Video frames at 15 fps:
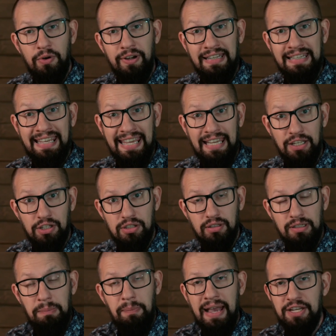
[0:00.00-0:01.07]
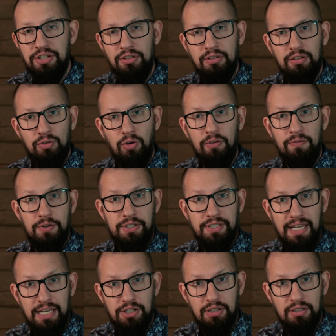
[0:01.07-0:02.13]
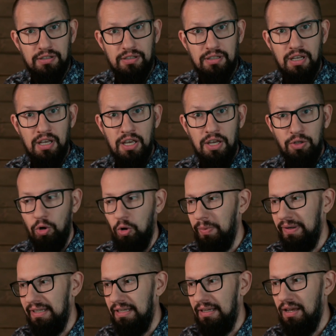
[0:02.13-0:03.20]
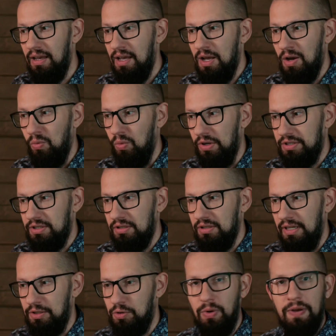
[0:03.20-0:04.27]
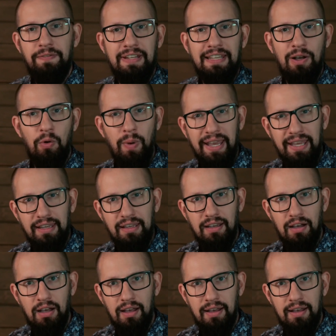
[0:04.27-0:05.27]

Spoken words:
were engaged in passionate conversations. Nobody was drifting away